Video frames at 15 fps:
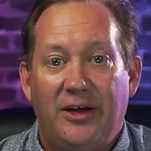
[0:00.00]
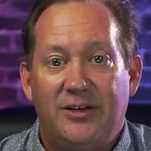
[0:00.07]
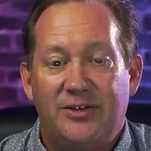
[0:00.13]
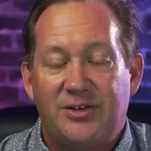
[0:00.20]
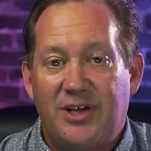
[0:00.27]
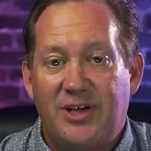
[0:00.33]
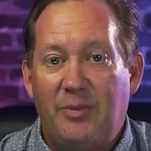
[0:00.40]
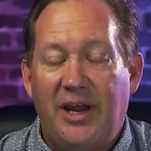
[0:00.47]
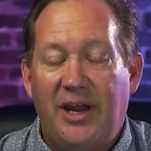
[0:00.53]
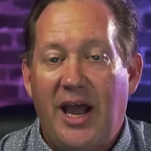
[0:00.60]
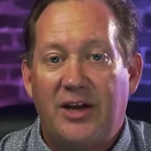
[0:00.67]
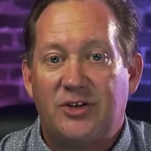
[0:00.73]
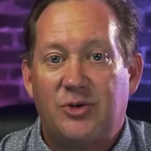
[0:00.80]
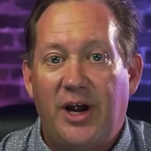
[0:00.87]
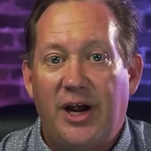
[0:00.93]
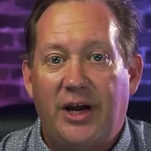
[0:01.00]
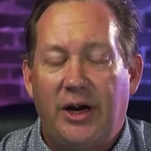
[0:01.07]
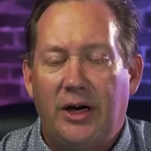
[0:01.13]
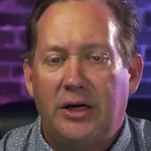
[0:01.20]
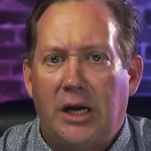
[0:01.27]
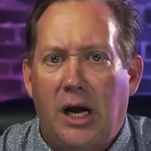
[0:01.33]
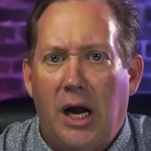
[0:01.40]
So somebody got
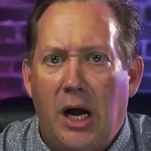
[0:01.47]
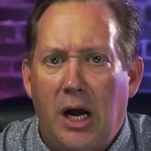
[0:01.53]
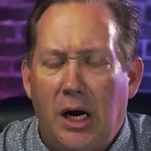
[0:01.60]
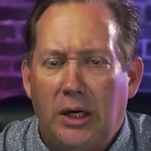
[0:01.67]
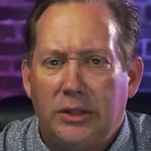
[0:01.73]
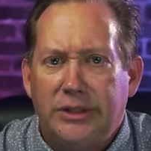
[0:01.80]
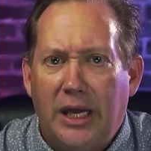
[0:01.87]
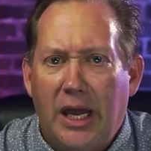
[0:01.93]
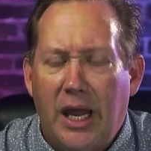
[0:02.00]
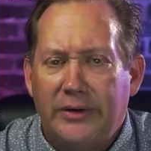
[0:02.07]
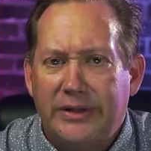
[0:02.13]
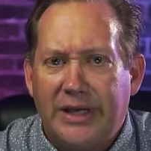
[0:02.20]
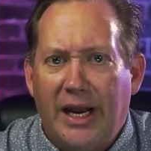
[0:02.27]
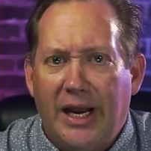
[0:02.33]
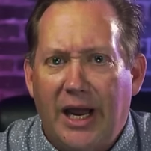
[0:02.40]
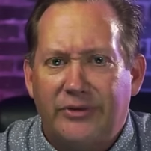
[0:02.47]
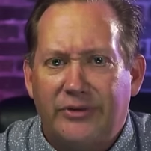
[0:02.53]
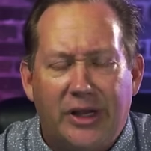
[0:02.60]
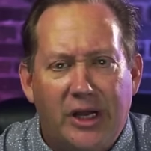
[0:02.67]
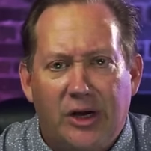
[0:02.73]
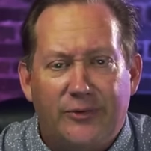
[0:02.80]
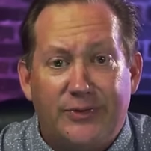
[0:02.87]
triggered. Yeah, we can't have
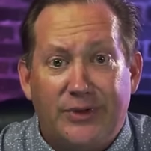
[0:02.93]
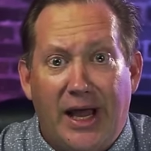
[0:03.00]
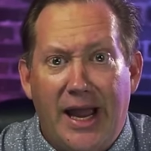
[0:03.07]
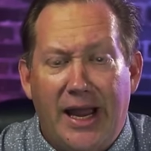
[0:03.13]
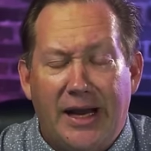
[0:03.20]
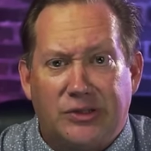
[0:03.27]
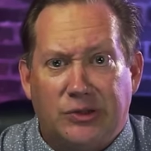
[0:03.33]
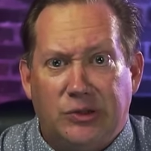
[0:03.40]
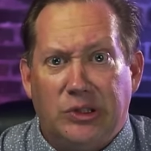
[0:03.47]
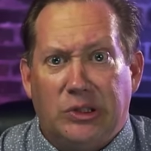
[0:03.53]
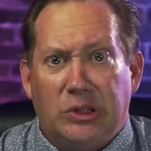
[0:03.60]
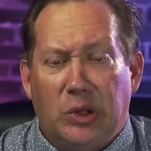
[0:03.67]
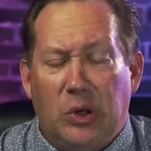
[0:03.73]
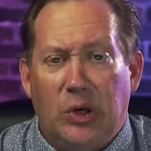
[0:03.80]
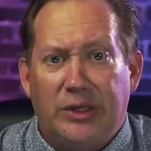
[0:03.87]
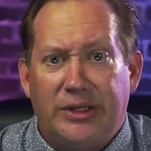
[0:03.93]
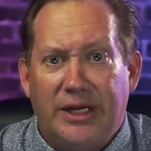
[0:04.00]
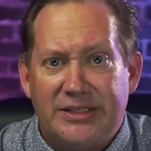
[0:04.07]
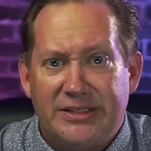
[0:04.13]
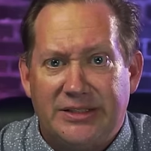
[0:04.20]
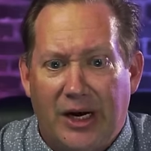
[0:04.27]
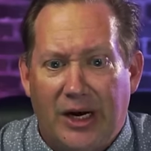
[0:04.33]
flags. Good Lord,
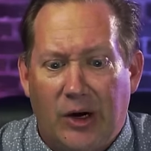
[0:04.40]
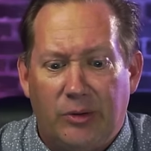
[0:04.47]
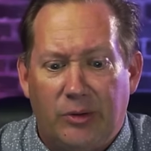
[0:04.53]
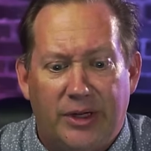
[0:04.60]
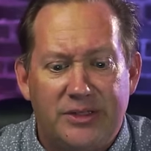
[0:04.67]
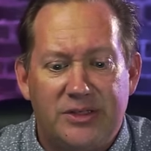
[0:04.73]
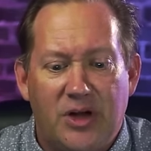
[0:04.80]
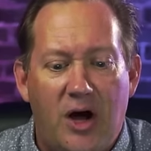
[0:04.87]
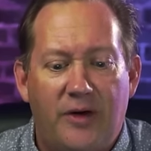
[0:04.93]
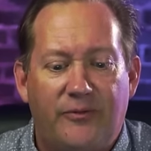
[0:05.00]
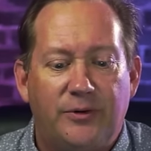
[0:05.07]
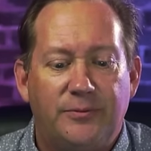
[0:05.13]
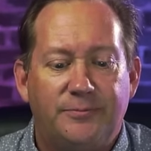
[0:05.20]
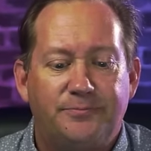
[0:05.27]
that's terrible. That's awful.